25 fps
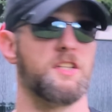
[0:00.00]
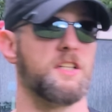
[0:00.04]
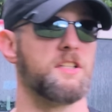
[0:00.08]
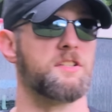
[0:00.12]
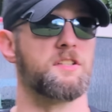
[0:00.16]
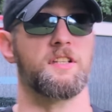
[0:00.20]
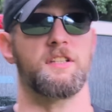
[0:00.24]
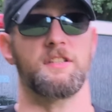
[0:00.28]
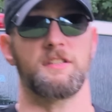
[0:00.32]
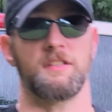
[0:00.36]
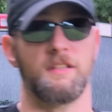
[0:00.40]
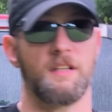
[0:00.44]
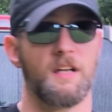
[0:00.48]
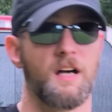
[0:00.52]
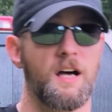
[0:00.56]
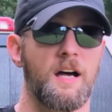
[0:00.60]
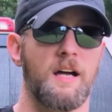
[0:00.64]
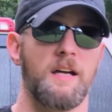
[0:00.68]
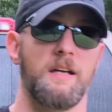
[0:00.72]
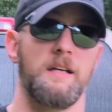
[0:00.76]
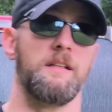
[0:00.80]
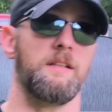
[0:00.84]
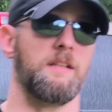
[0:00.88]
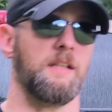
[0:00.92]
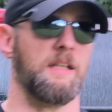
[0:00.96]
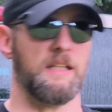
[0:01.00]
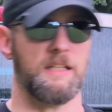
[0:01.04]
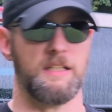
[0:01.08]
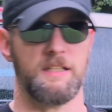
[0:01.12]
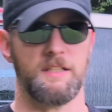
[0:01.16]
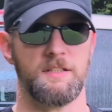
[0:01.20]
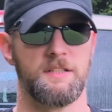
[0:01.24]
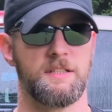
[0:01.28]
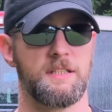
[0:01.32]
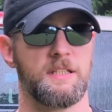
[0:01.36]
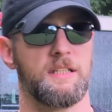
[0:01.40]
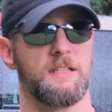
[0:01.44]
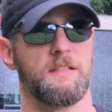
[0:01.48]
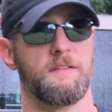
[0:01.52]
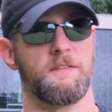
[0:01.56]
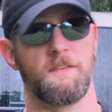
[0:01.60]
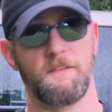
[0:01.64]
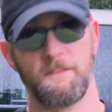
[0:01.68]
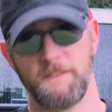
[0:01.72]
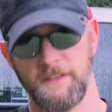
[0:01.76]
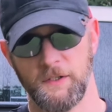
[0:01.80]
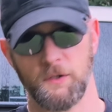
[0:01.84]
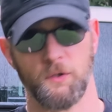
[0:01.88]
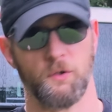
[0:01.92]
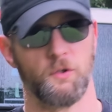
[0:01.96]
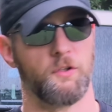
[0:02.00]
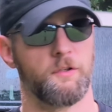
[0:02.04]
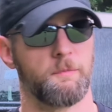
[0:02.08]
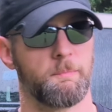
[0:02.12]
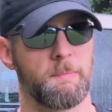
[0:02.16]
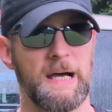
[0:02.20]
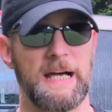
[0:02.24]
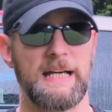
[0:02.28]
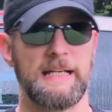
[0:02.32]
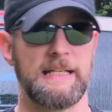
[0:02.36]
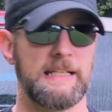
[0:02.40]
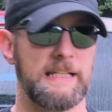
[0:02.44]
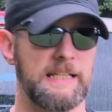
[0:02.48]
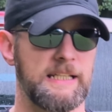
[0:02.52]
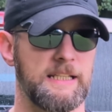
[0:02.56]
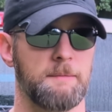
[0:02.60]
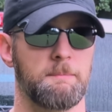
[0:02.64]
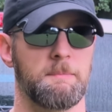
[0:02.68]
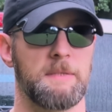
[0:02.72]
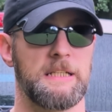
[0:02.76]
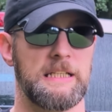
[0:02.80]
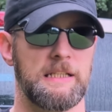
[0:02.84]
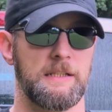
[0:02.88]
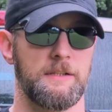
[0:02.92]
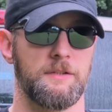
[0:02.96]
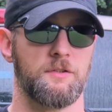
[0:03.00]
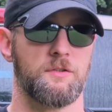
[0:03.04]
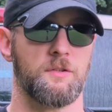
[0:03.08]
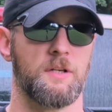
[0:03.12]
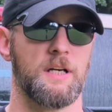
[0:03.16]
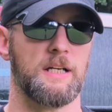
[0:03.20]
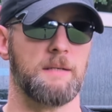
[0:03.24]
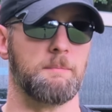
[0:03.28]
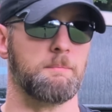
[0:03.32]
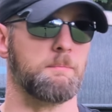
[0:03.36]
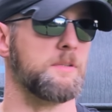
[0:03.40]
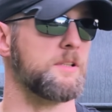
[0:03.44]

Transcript: this is not an easy field by any means, right?